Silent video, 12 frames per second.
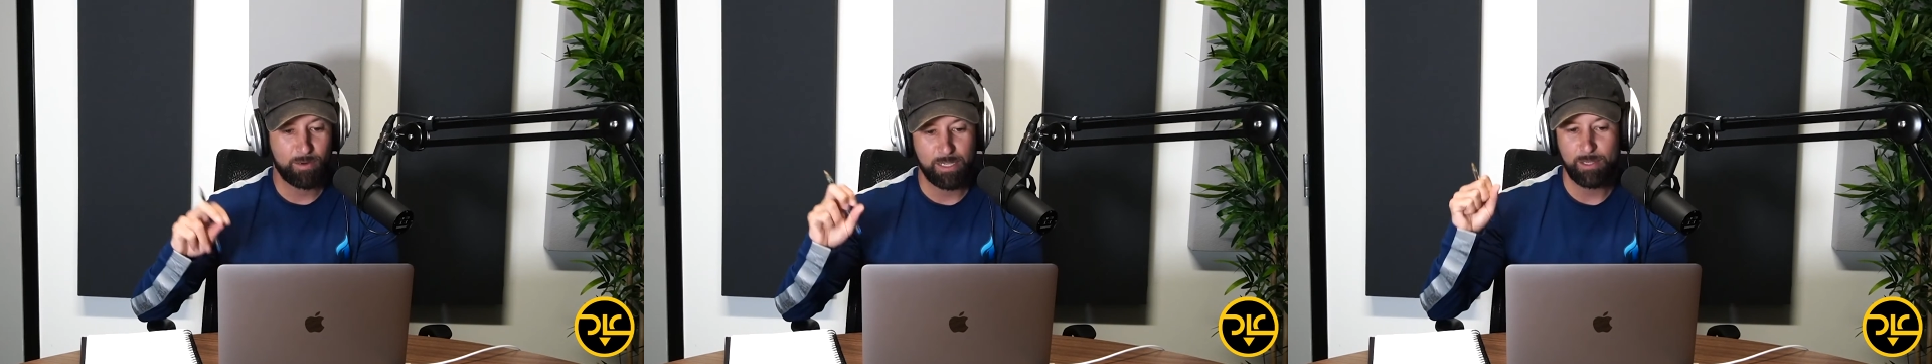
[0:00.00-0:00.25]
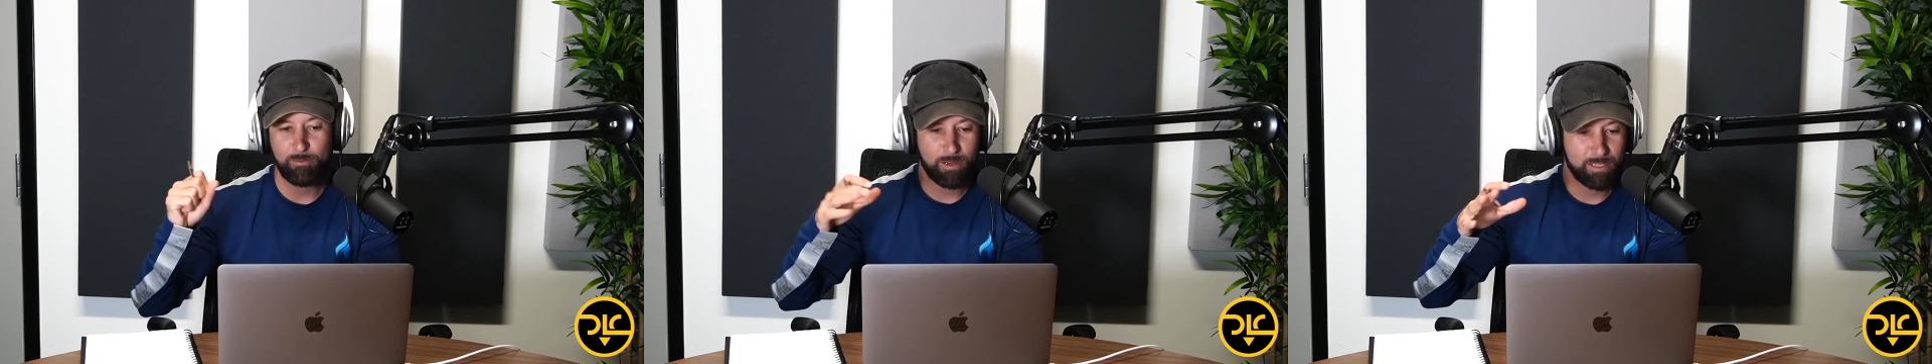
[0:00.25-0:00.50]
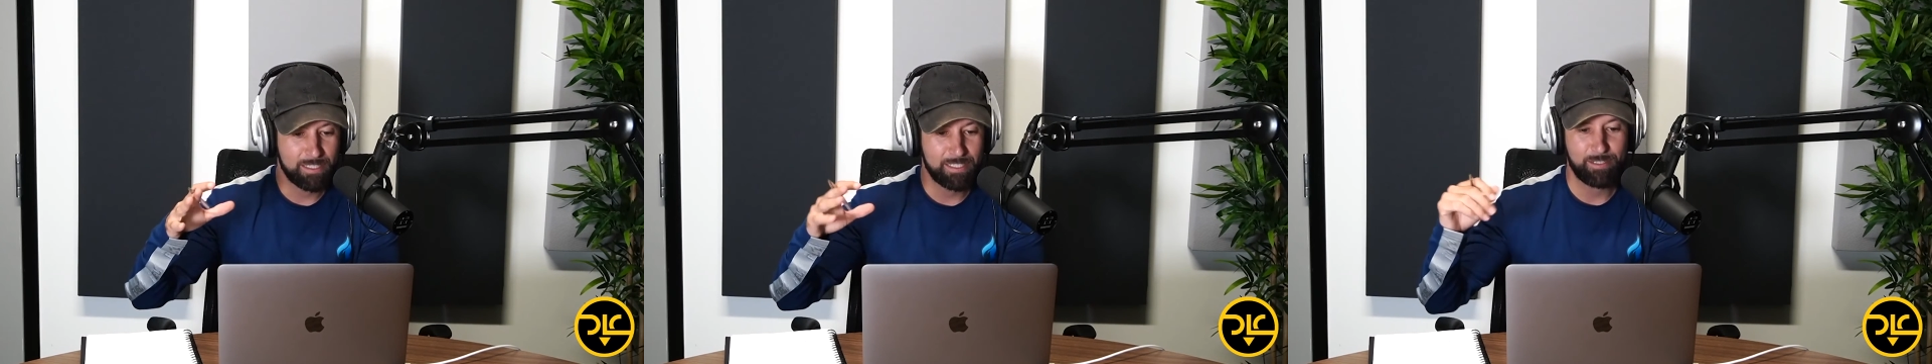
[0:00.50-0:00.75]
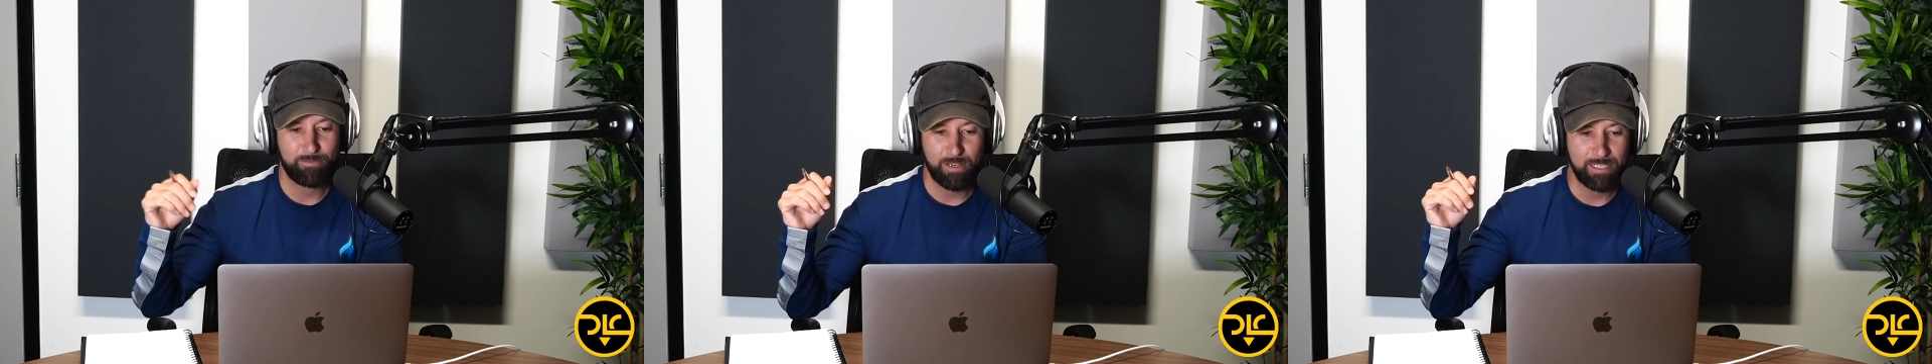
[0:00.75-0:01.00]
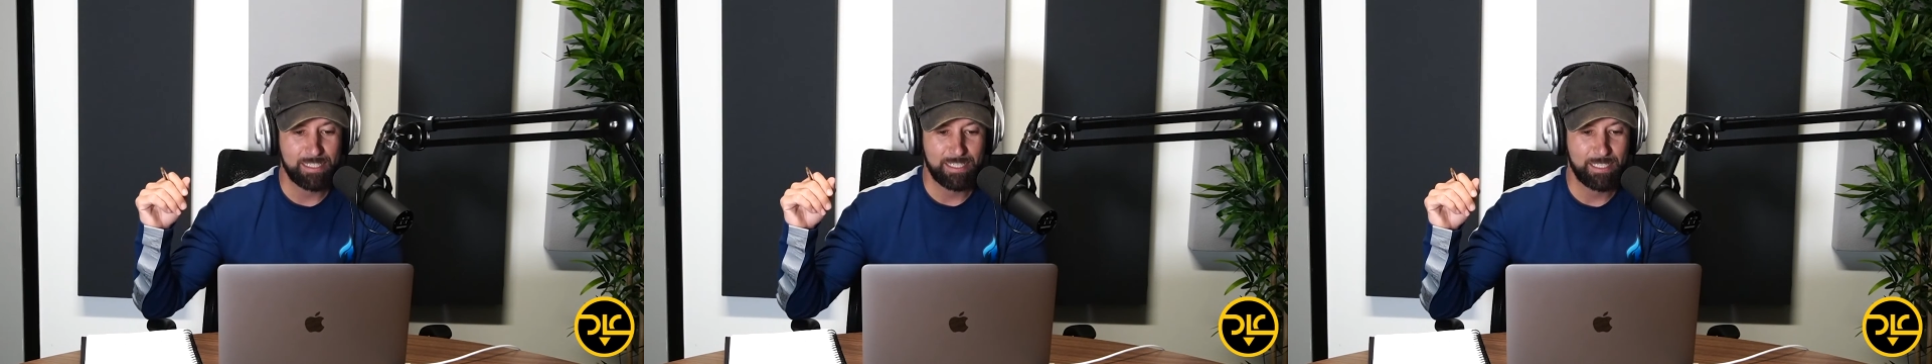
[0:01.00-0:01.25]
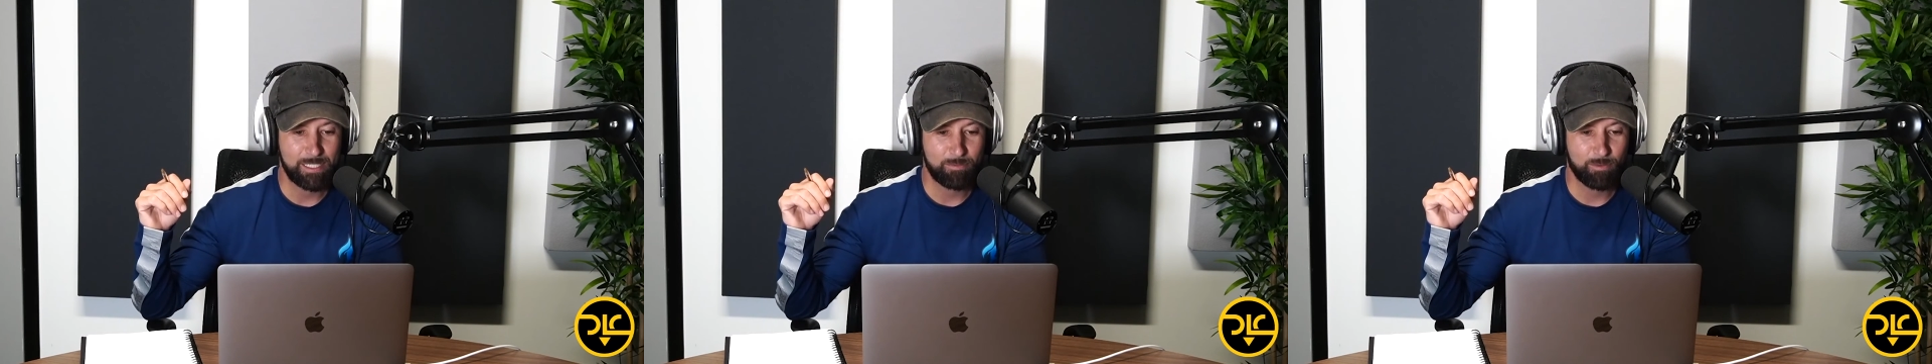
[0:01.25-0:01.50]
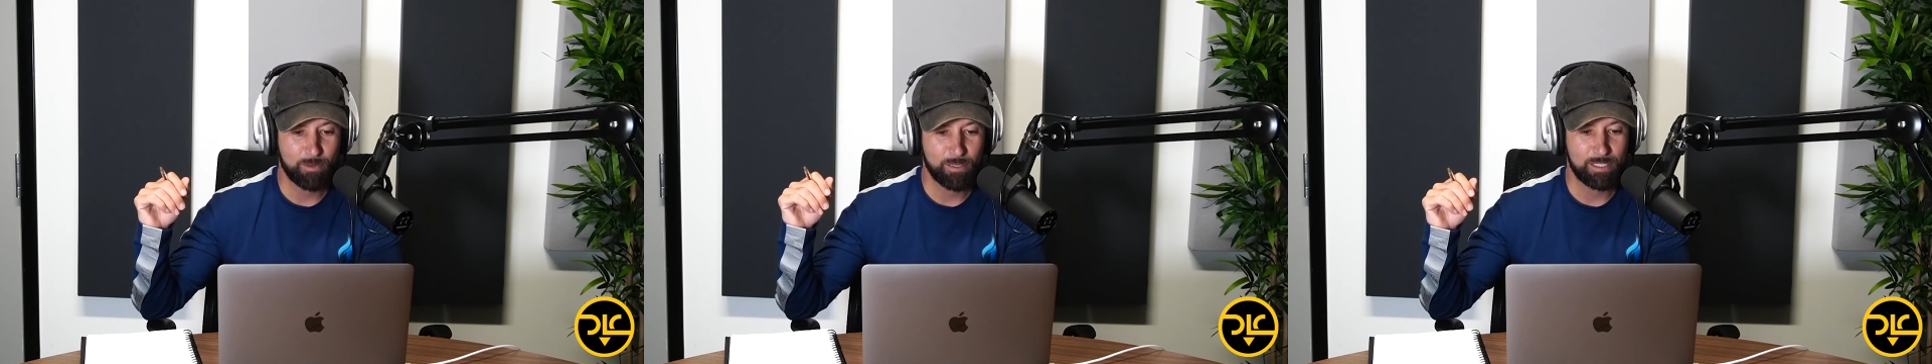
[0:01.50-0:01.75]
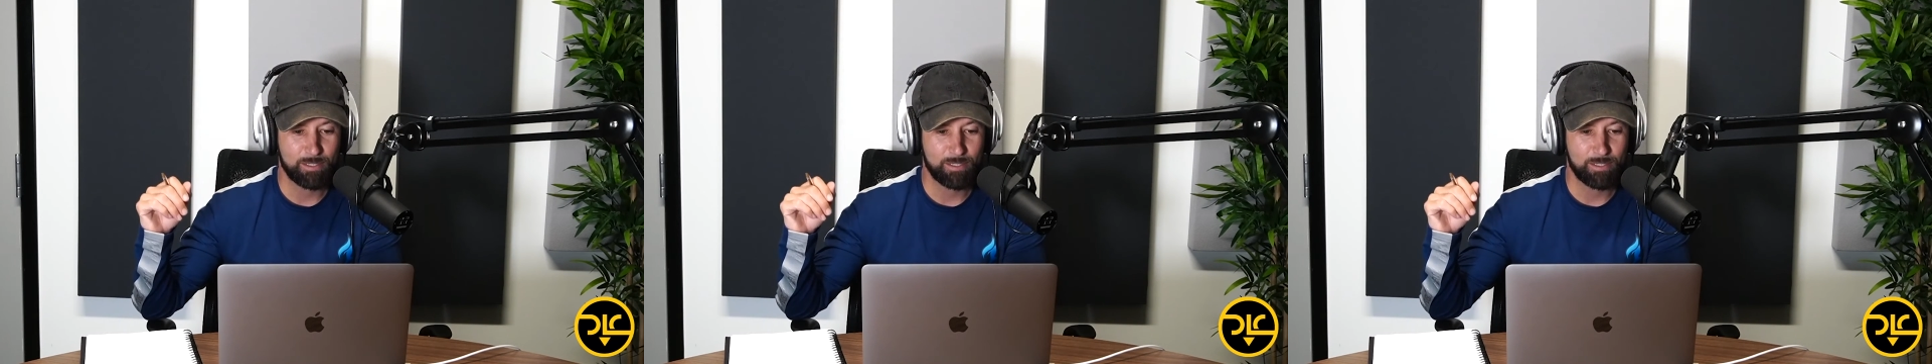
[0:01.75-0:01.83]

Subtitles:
He wants to invest in esports,